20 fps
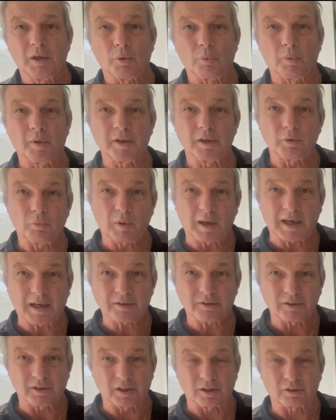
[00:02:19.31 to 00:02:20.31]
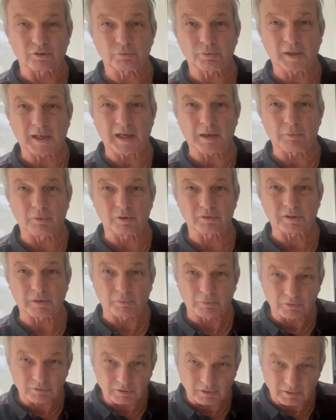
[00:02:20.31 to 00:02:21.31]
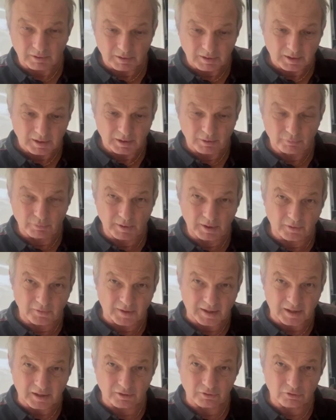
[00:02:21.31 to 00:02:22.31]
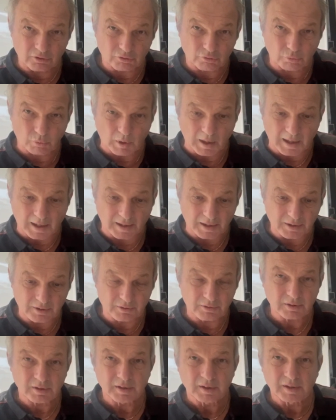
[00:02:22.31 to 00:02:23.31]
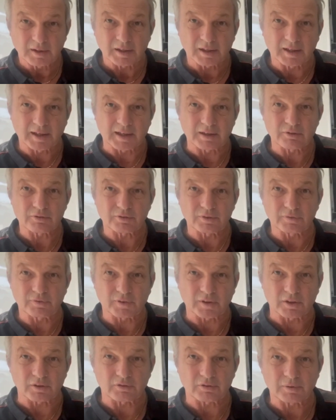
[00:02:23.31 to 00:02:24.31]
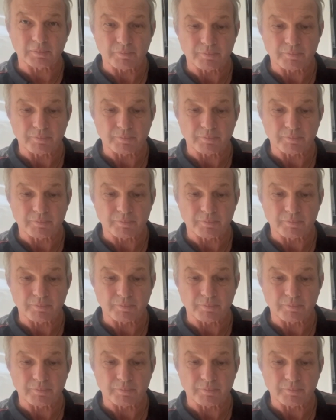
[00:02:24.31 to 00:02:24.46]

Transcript: when you're winding, because what I want a reel that I can just wind against the fish.